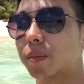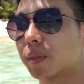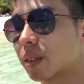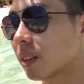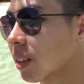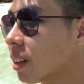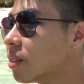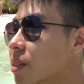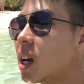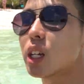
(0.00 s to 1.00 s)
is so
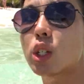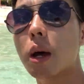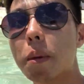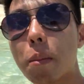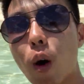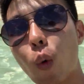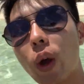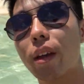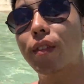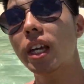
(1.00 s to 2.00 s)
big. Yeah, this one a bit like
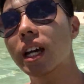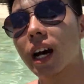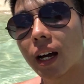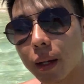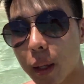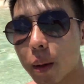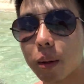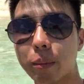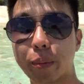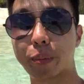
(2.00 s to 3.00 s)
more wavy, ah.
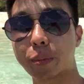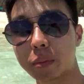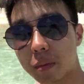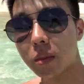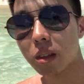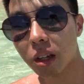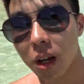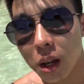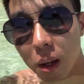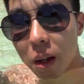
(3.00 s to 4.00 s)
Floating.
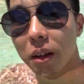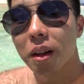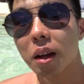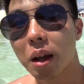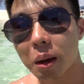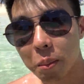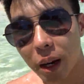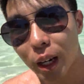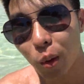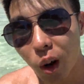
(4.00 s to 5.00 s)
That's why you can't
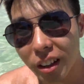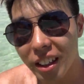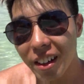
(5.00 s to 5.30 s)
see But the water,